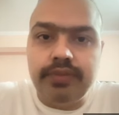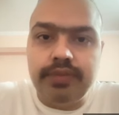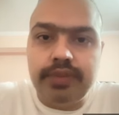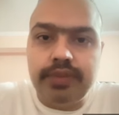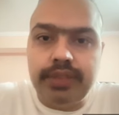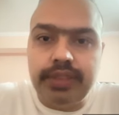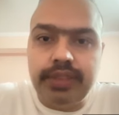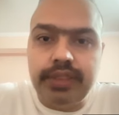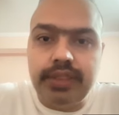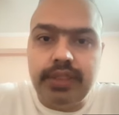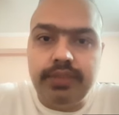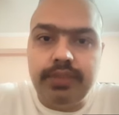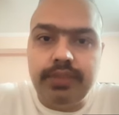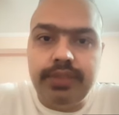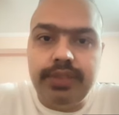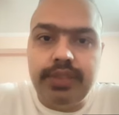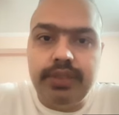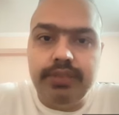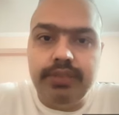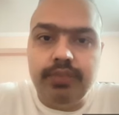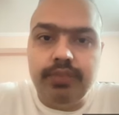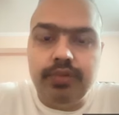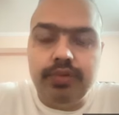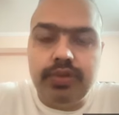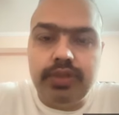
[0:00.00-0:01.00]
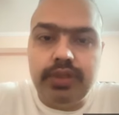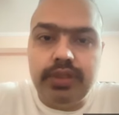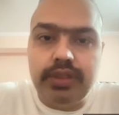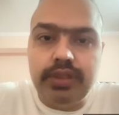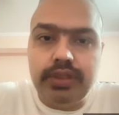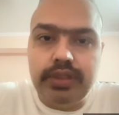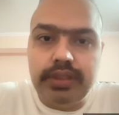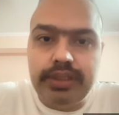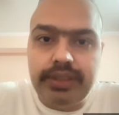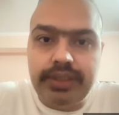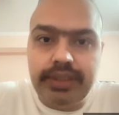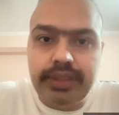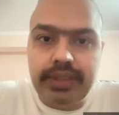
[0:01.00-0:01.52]
can comment upon
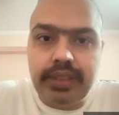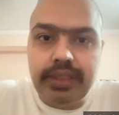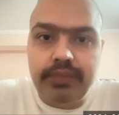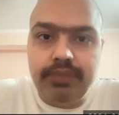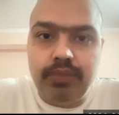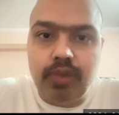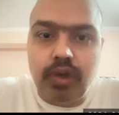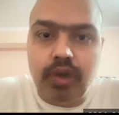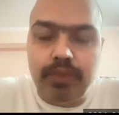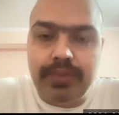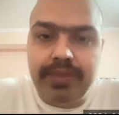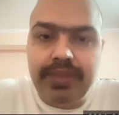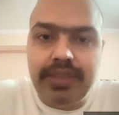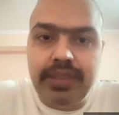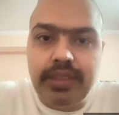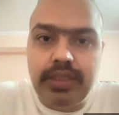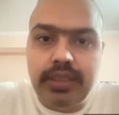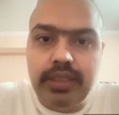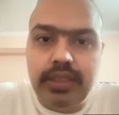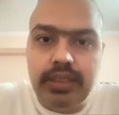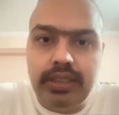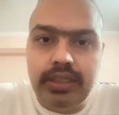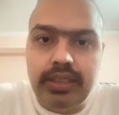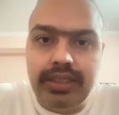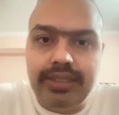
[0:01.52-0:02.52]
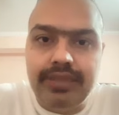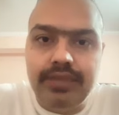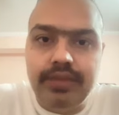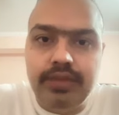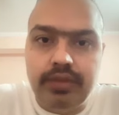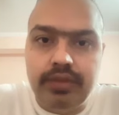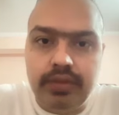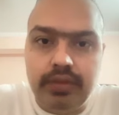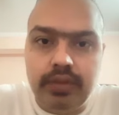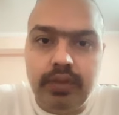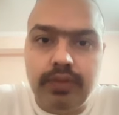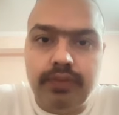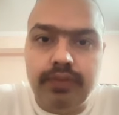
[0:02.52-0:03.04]
the intra-abdominal
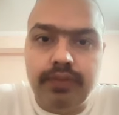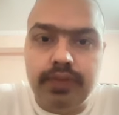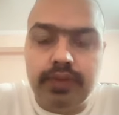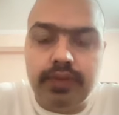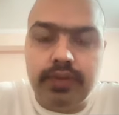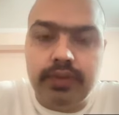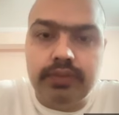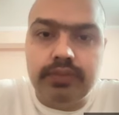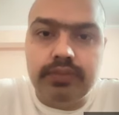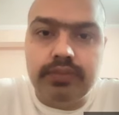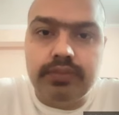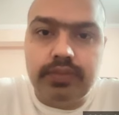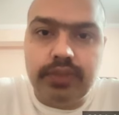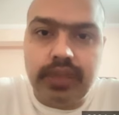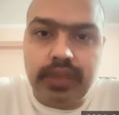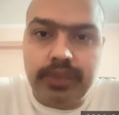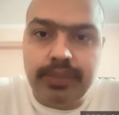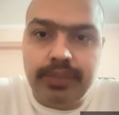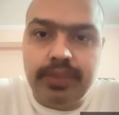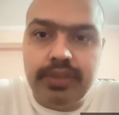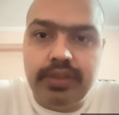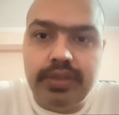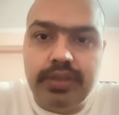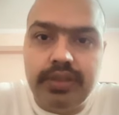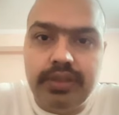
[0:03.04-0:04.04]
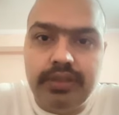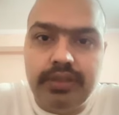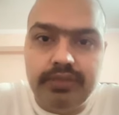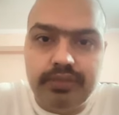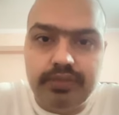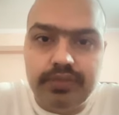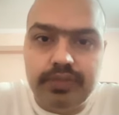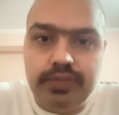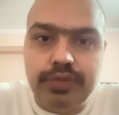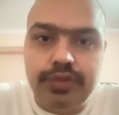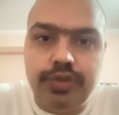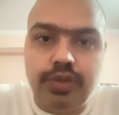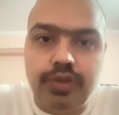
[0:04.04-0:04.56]
length of the
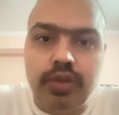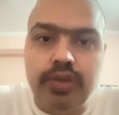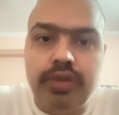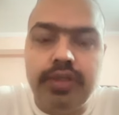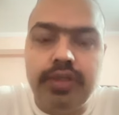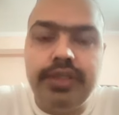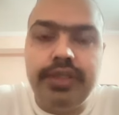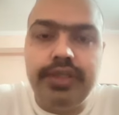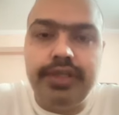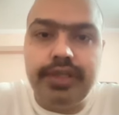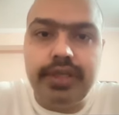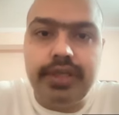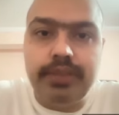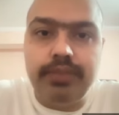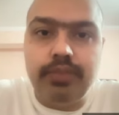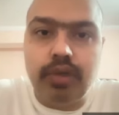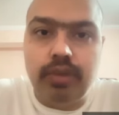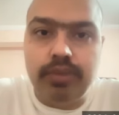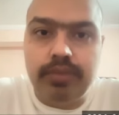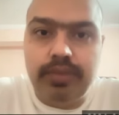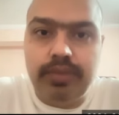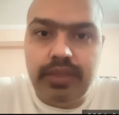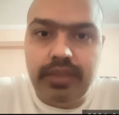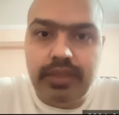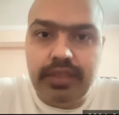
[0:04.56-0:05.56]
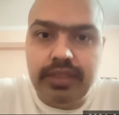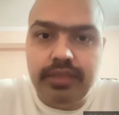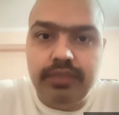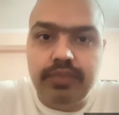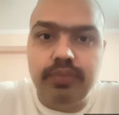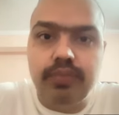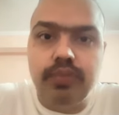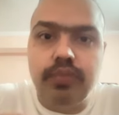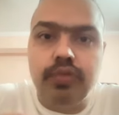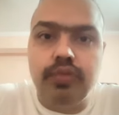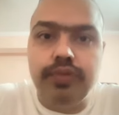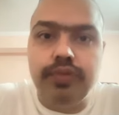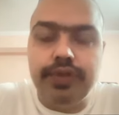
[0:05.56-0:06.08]
shortened intra-abdominal length
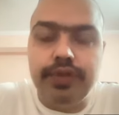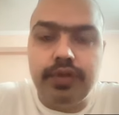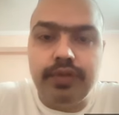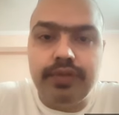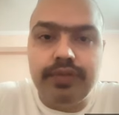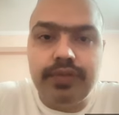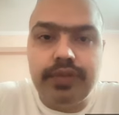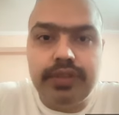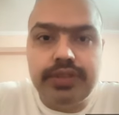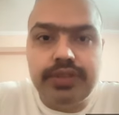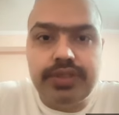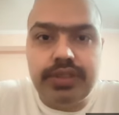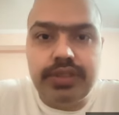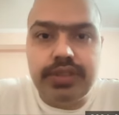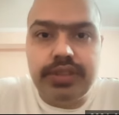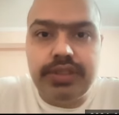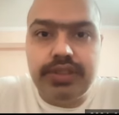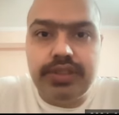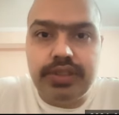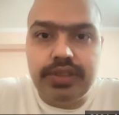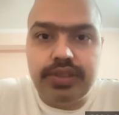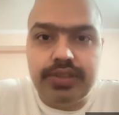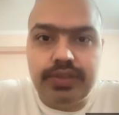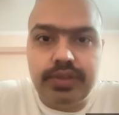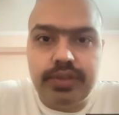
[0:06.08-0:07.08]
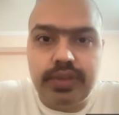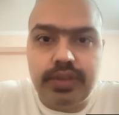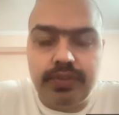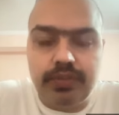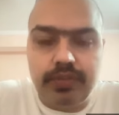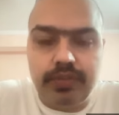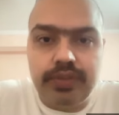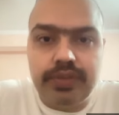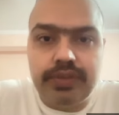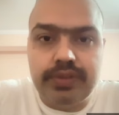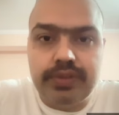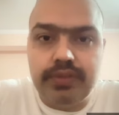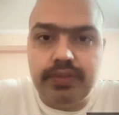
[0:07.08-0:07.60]
moving of the GE junction
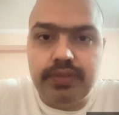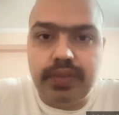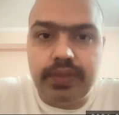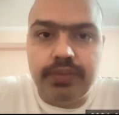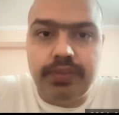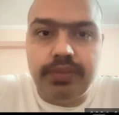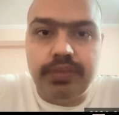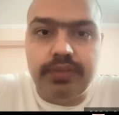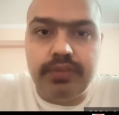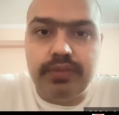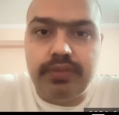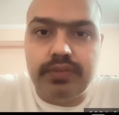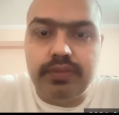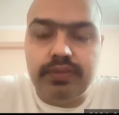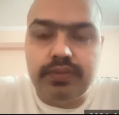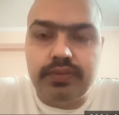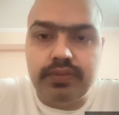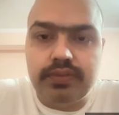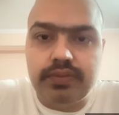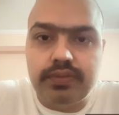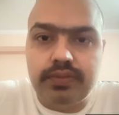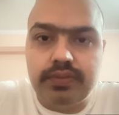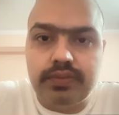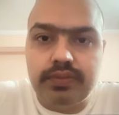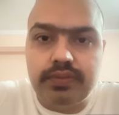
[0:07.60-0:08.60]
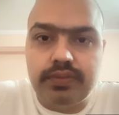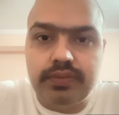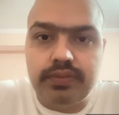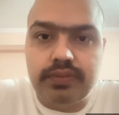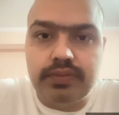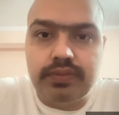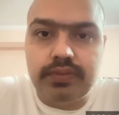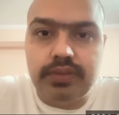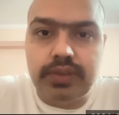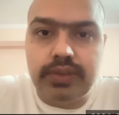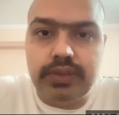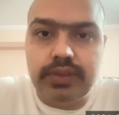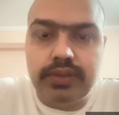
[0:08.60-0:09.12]
upwards.
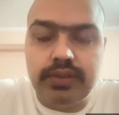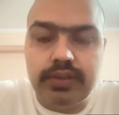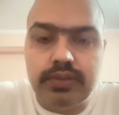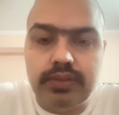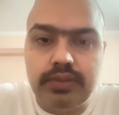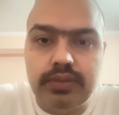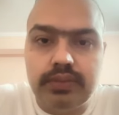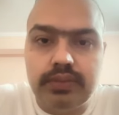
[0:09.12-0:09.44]
That's